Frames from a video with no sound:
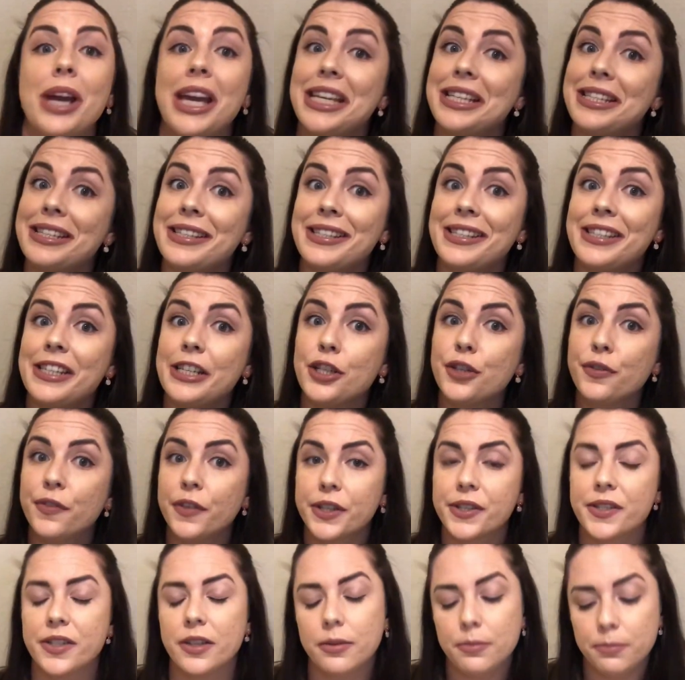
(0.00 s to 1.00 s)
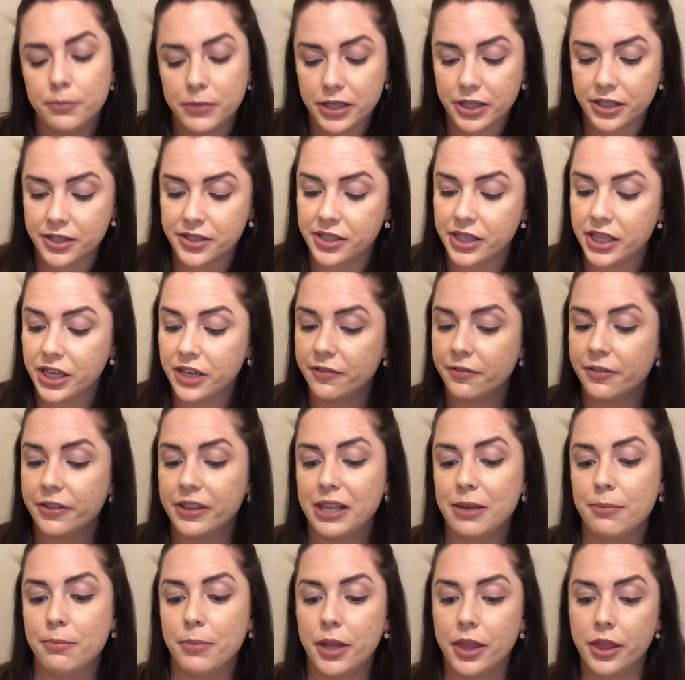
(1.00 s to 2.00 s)
a Stitch Fix unboxing for
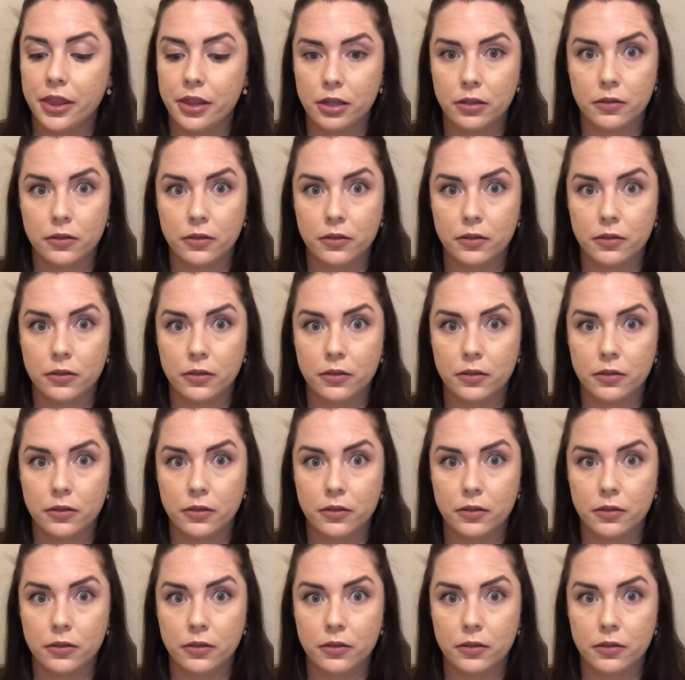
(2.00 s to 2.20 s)
the month